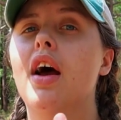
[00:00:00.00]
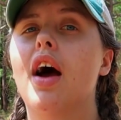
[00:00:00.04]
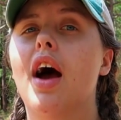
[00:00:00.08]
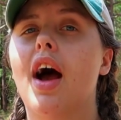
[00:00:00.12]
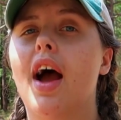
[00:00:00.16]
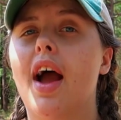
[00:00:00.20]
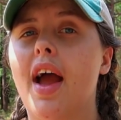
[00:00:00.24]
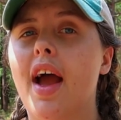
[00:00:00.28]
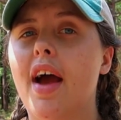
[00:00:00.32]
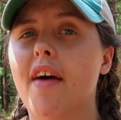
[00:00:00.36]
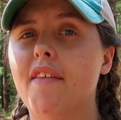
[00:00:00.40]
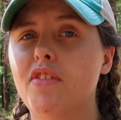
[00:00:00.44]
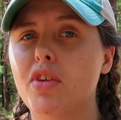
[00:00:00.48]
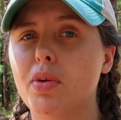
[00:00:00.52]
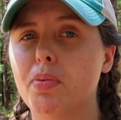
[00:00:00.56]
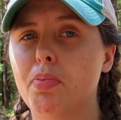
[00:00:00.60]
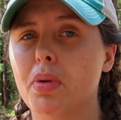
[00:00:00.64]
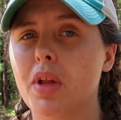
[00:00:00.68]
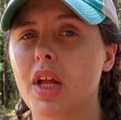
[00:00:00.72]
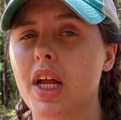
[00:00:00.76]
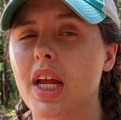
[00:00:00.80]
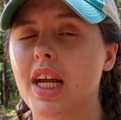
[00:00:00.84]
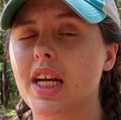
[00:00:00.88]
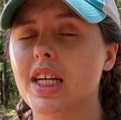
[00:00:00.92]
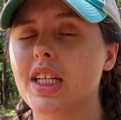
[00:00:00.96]
I have to
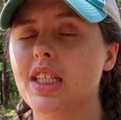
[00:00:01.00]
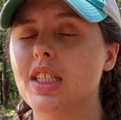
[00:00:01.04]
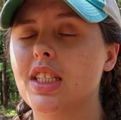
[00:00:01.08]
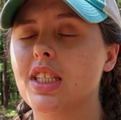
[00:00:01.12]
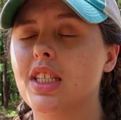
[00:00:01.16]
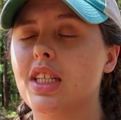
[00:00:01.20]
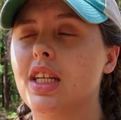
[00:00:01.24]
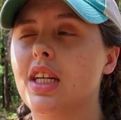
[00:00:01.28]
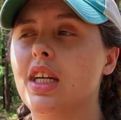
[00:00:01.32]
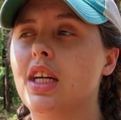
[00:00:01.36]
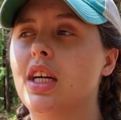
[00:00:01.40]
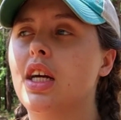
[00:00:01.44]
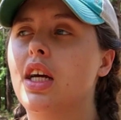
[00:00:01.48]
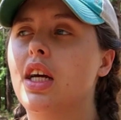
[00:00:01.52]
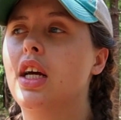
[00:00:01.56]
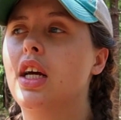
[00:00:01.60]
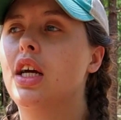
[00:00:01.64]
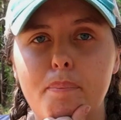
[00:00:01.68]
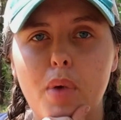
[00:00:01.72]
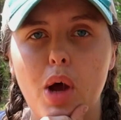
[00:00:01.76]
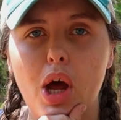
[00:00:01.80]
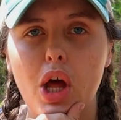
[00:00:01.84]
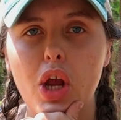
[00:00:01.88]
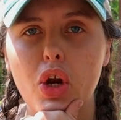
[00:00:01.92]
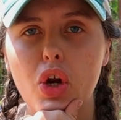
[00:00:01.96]
plant
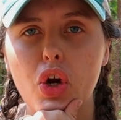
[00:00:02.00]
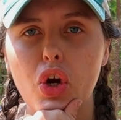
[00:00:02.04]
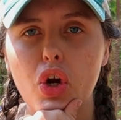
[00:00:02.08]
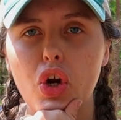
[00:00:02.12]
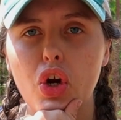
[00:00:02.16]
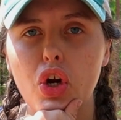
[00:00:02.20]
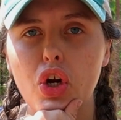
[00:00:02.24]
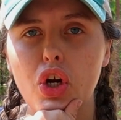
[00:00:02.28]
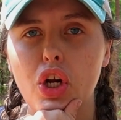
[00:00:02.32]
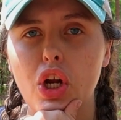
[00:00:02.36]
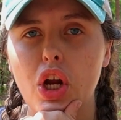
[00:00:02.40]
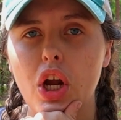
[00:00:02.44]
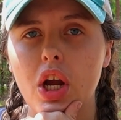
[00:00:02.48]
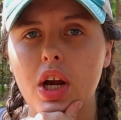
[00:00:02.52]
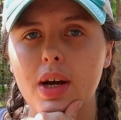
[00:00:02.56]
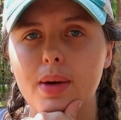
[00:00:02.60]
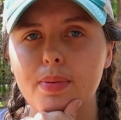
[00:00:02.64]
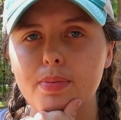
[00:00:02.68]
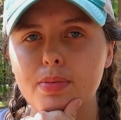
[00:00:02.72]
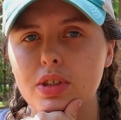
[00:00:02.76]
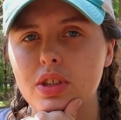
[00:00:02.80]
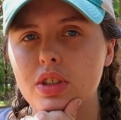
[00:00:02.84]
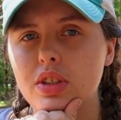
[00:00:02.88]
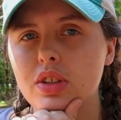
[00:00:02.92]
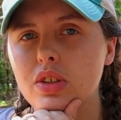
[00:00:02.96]

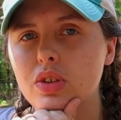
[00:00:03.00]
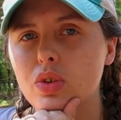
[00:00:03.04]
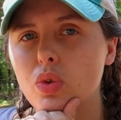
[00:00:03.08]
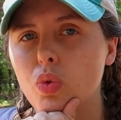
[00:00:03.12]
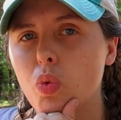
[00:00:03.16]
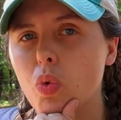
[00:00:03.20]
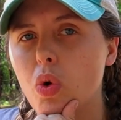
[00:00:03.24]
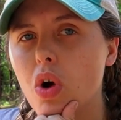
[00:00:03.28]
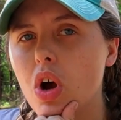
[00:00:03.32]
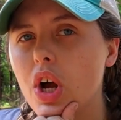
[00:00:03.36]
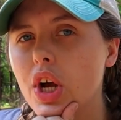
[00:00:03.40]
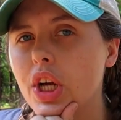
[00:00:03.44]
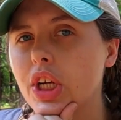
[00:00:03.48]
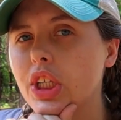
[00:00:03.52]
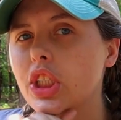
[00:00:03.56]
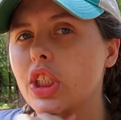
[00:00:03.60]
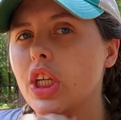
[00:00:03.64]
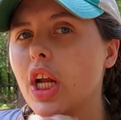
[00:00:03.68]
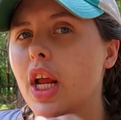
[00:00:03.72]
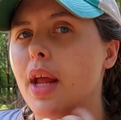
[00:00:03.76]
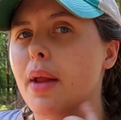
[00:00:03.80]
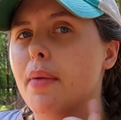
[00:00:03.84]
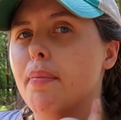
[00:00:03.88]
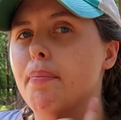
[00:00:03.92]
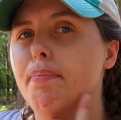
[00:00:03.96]
buttercup squash
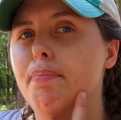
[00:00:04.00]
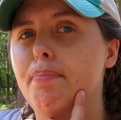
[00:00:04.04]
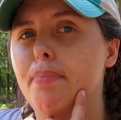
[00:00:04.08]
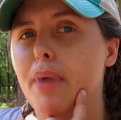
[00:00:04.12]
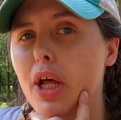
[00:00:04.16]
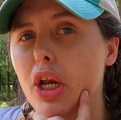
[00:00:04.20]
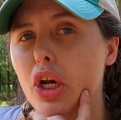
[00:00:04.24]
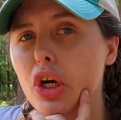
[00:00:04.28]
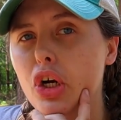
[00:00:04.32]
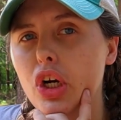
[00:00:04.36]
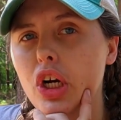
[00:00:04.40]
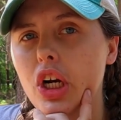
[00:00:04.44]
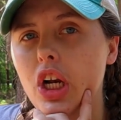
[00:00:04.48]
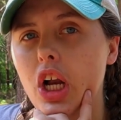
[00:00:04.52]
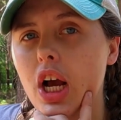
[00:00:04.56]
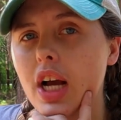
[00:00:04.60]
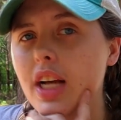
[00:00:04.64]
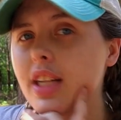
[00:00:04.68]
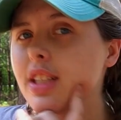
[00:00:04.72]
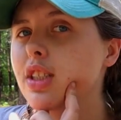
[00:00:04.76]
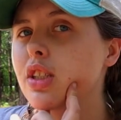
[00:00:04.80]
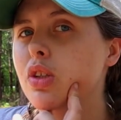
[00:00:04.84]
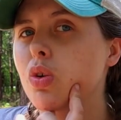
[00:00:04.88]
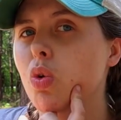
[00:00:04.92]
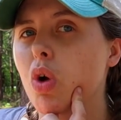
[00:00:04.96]
and
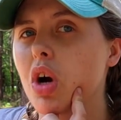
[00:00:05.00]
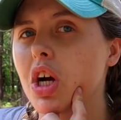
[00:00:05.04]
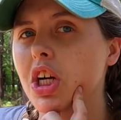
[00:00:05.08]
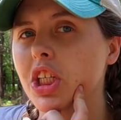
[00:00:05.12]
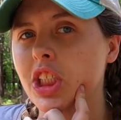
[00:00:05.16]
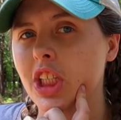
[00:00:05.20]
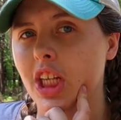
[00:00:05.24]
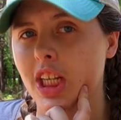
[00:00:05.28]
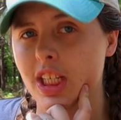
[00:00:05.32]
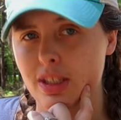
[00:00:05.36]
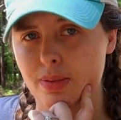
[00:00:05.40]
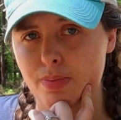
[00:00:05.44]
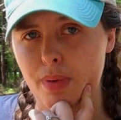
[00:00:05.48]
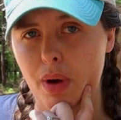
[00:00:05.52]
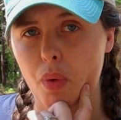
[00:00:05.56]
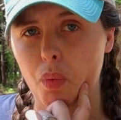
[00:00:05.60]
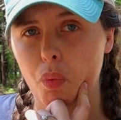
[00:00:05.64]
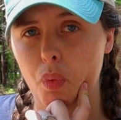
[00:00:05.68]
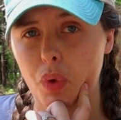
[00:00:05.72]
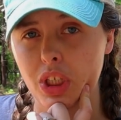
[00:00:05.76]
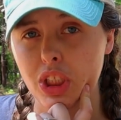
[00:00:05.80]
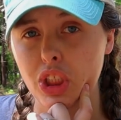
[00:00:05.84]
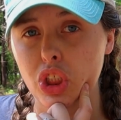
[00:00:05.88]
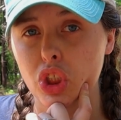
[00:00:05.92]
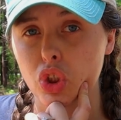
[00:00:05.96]
butternut squash as my
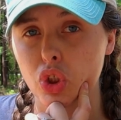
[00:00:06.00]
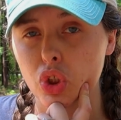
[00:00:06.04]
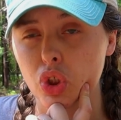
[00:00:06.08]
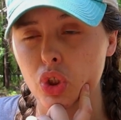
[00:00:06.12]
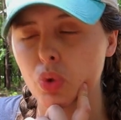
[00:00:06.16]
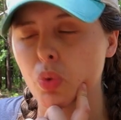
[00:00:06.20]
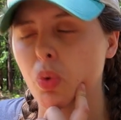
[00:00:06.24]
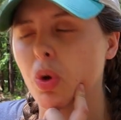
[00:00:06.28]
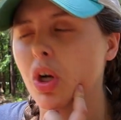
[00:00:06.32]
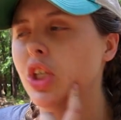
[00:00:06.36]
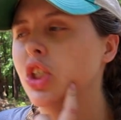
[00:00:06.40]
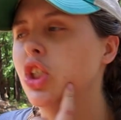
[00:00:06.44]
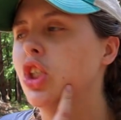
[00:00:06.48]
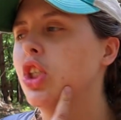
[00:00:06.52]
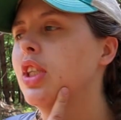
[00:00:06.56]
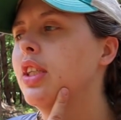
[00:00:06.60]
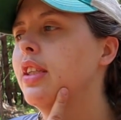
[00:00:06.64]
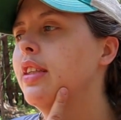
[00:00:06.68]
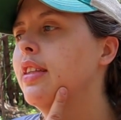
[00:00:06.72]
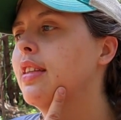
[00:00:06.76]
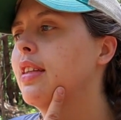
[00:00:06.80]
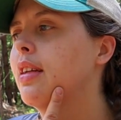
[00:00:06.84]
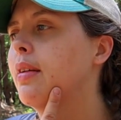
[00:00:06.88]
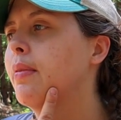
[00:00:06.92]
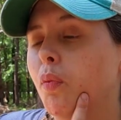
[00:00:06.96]
winter
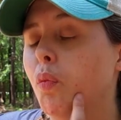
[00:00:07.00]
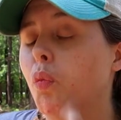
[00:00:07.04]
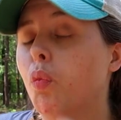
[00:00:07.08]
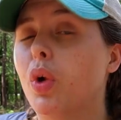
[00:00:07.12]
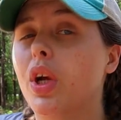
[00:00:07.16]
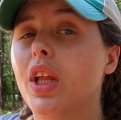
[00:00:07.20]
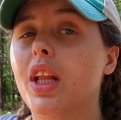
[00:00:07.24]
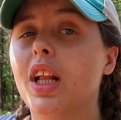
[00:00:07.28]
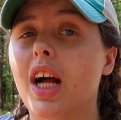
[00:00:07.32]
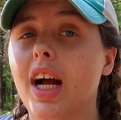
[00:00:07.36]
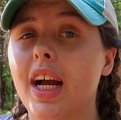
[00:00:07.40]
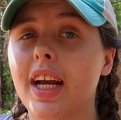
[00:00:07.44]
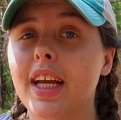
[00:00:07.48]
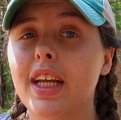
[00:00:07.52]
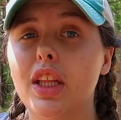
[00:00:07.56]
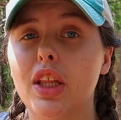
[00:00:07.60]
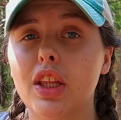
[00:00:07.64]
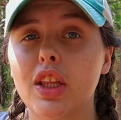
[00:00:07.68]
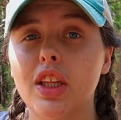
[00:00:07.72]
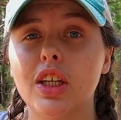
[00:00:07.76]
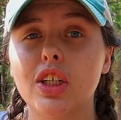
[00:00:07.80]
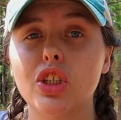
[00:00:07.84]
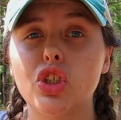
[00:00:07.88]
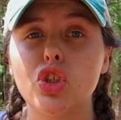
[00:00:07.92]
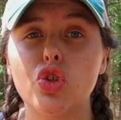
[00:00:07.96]
squashes. We like
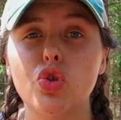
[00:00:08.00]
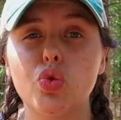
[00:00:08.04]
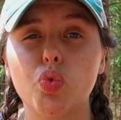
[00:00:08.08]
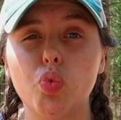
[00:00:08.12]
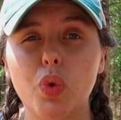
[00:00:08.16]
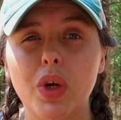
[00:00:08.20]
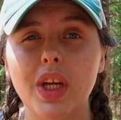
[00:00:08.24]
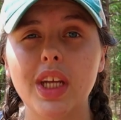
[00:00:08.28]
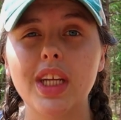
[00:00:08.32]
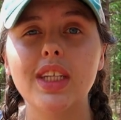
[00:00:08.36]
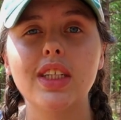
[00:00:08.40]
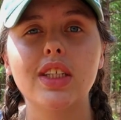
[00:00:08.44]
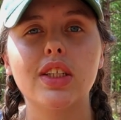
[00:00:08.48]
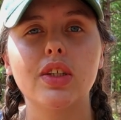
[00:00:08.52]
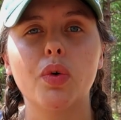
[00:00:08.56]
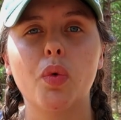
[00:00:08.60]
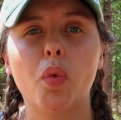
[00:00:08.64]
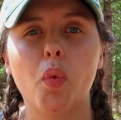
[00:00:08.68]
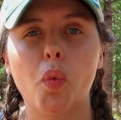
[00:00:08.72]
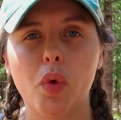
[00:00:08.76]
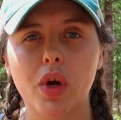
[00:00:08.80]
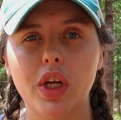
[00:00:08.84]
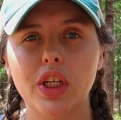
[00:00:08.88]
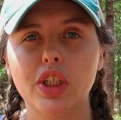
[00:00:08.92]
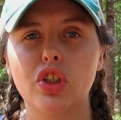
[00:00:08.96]
the sweet
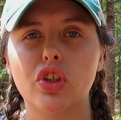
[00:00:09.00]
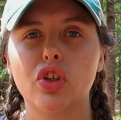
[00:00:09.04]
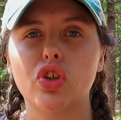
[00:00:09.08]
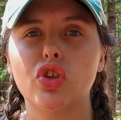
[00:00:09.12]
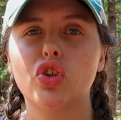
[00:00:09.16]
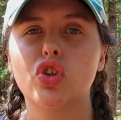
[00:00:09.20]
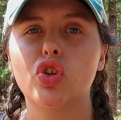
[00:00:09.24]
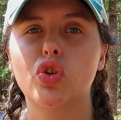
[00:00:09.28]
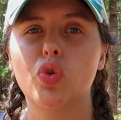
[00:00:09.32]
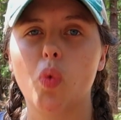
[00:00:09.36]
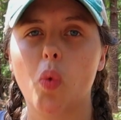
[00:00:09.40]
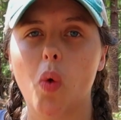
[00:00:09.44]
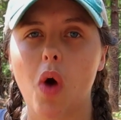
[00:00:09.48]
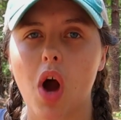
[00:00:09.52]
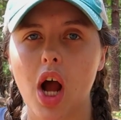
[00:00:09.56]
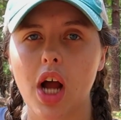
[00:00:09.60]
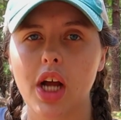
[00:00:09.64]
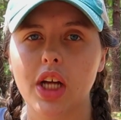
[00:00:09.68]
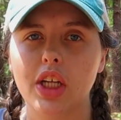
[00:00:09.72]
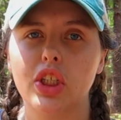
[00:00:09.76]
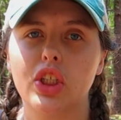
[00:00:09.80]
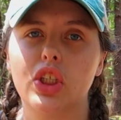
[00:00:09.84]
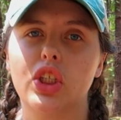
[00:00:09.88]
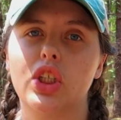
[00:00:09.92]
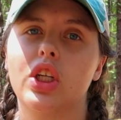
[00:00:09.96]
winter
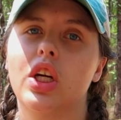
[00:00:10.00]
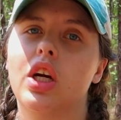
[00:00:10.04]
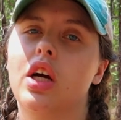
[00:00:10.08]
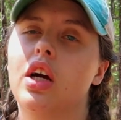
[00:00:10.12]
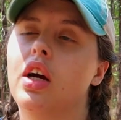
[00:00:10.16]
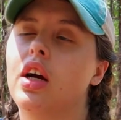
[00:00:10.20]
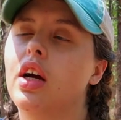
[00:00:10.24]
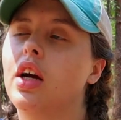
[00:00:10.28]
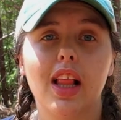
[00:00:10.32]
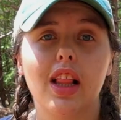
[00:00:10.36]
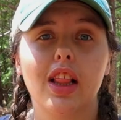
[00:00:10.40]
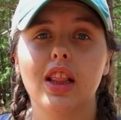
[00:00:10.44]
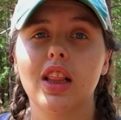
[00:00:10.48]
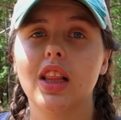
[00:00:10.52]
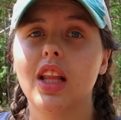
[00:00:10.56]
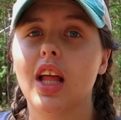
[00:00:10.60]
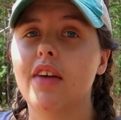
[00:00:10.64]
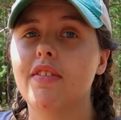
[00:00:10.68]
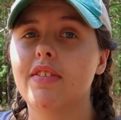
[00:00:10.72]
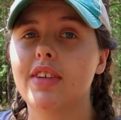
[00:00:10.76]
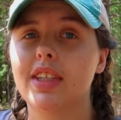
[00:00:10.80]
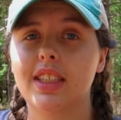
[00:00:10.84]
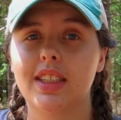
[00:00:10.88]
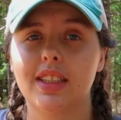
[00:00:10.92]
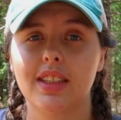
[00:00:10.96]
squash. I
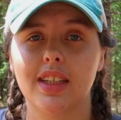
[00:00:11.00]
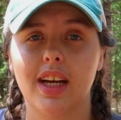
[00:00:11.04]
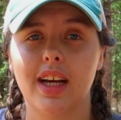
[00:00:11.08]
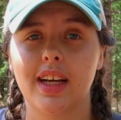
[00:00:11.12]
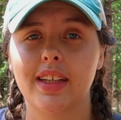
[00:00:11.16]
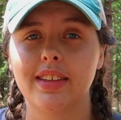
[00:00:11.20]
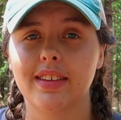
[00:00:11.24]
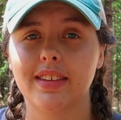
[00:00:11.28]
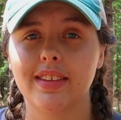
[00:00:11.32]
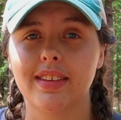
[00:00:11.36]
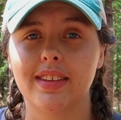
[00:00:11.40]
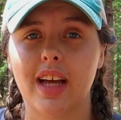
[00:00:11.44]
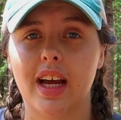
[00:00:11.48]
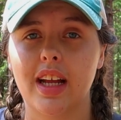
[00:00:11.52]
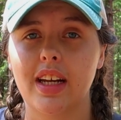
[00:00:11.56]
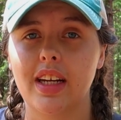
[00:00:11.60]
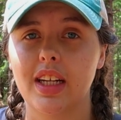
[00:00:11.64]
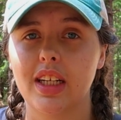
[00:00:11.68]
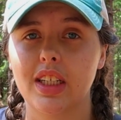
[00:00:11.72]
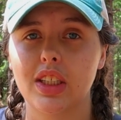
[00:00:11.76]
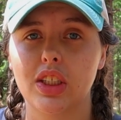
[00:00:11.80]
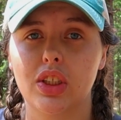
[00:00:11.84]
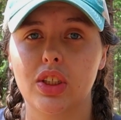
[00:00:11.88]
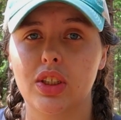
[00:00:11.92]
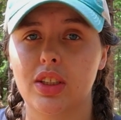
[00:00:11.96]
love it as a side
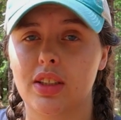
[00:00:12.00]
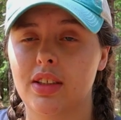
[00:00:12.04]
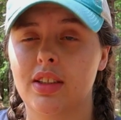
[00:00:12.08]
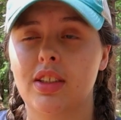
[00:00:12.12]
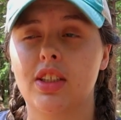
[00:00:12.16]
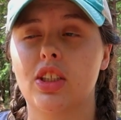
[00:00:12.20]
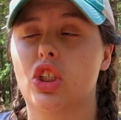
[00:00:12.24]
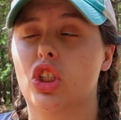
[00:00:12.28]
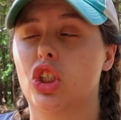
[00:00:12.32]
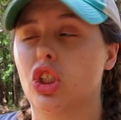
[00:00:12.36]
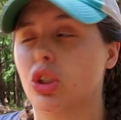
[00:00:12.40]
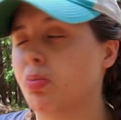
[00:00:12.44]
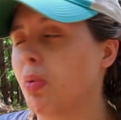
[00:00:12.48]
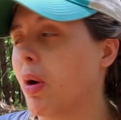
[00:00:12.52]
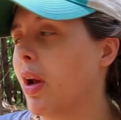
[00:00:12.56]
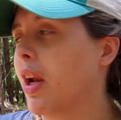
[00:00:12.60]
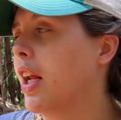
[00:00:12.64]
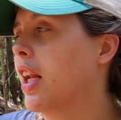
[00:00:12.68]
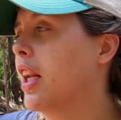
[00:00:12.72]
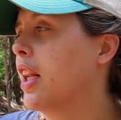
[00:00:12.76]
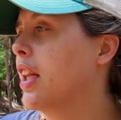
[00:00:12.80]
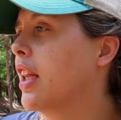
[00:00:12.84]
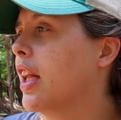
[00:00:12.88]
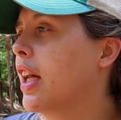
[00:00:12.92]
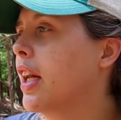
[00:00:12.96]
dish to just about
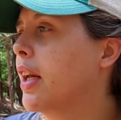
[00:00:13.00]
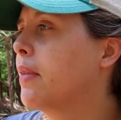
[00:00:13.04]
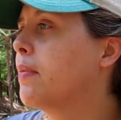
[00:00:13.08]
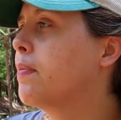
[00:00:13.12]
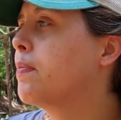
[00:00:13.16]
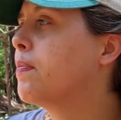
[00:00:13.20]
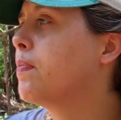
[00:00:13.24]
anything.